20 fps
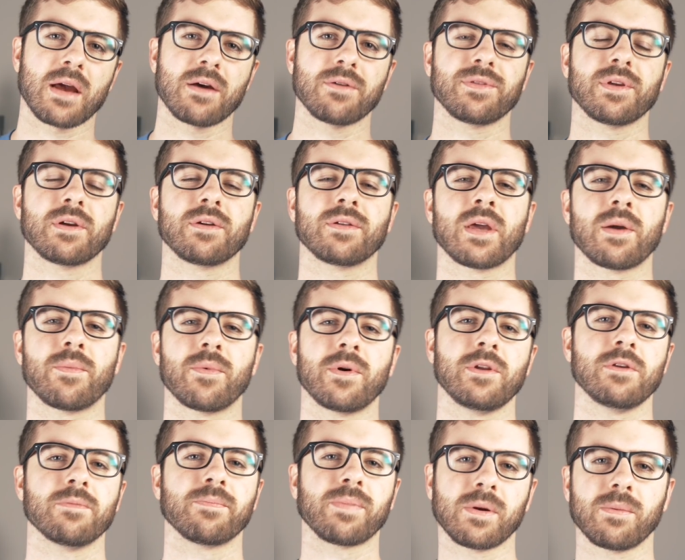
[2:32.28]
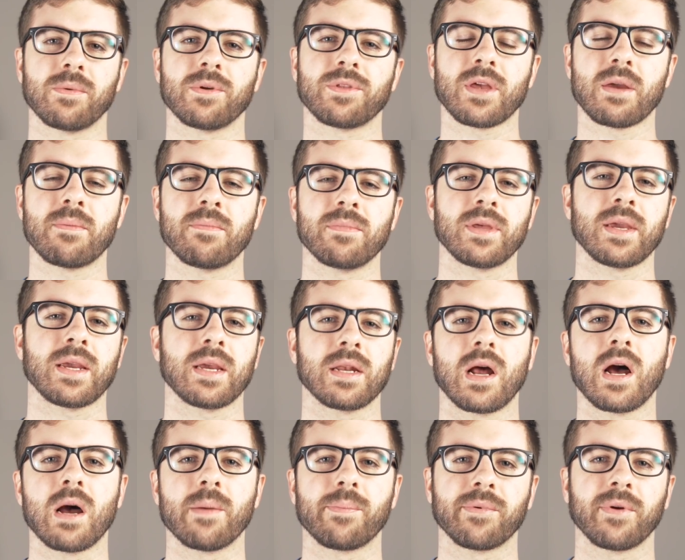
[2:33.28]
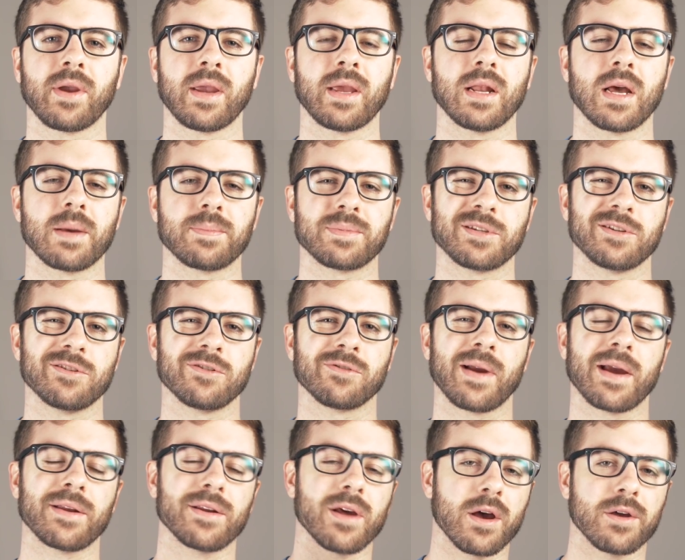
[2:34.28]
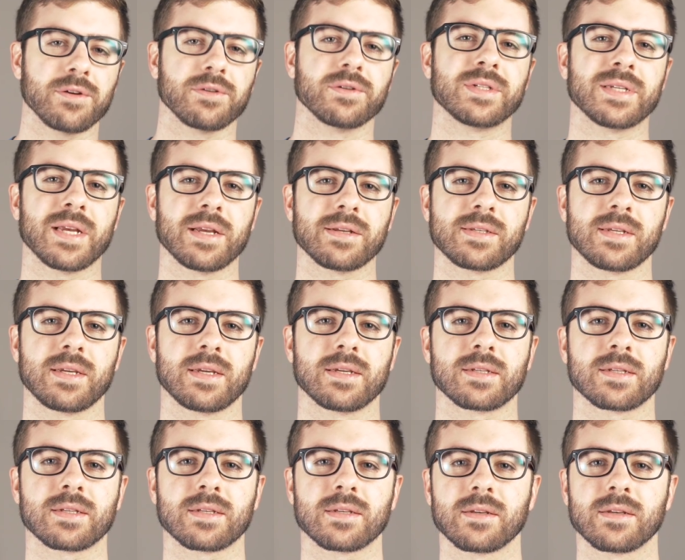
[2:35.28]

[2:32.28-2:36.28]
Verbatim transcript: out there that when you print with them, they can operate up to around 100 Celsius.